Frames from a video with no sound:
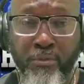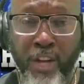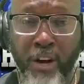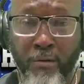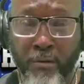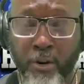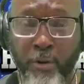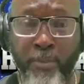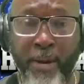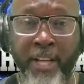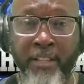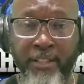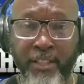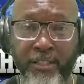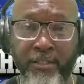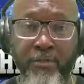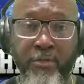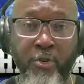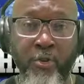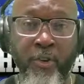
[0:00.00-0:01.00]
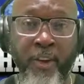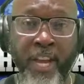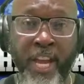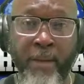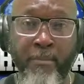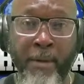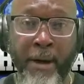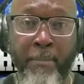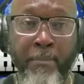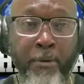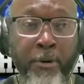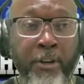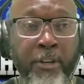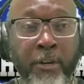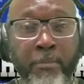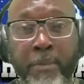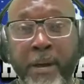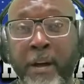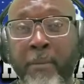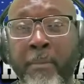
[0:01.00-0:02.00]
I wrote about this story in my book
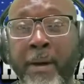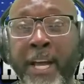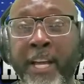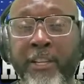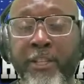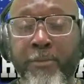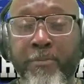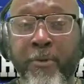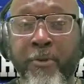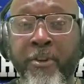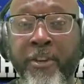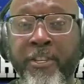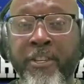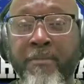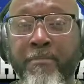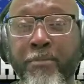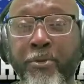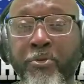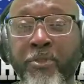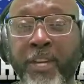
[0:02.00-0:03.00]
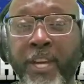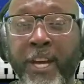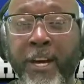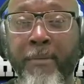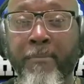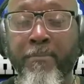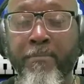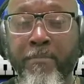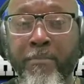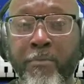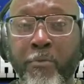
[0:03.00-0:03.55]
about my experience in boot camp